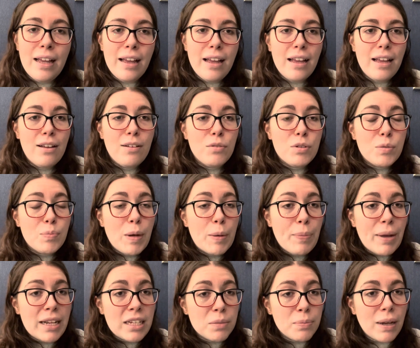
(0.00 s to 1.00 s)
It was my
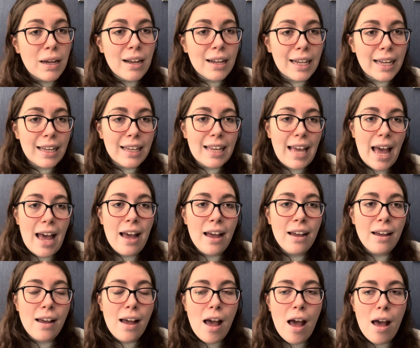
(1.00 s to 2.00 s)
best market
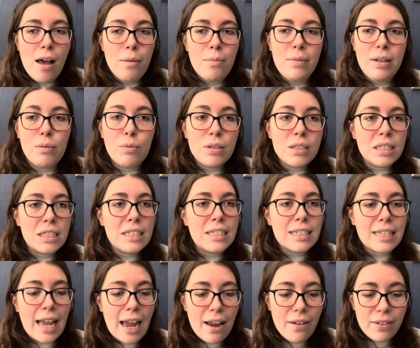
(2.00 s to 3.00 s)
yet. It was the
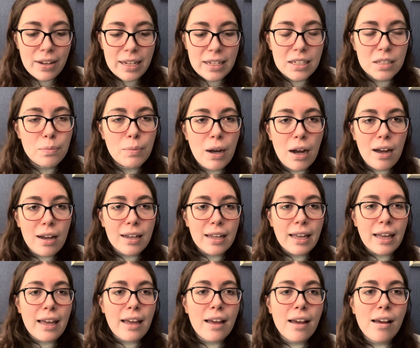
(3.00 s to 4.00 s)
scariest
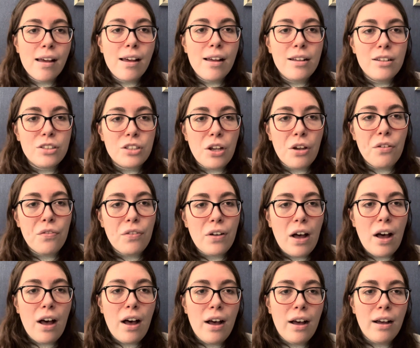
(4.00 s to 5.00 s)
market so
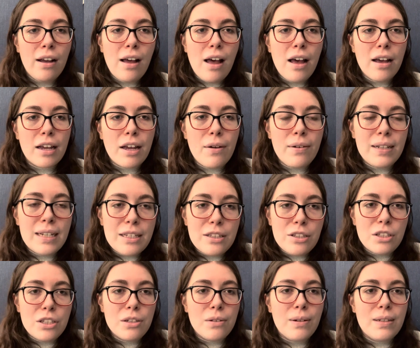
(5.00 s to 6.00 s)
far going
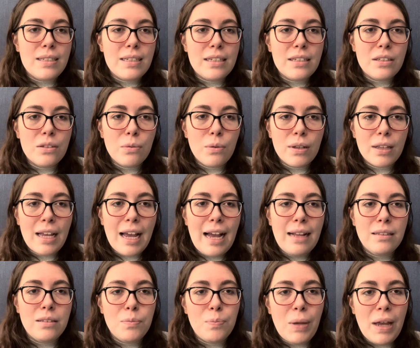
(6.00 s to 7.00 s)
into, as it's the one I
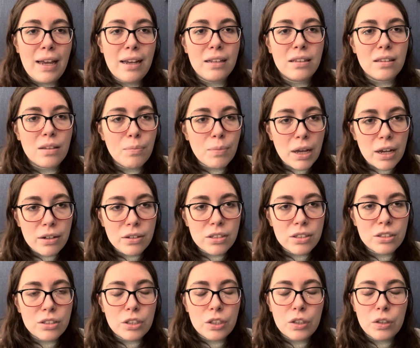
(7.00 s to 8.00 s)
had paid the
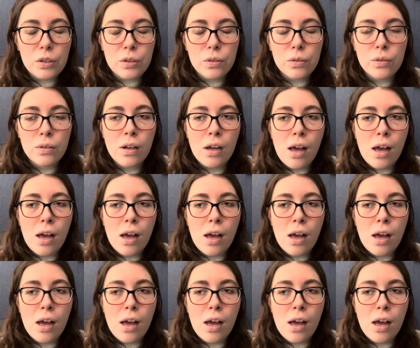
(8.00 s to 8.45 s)
most to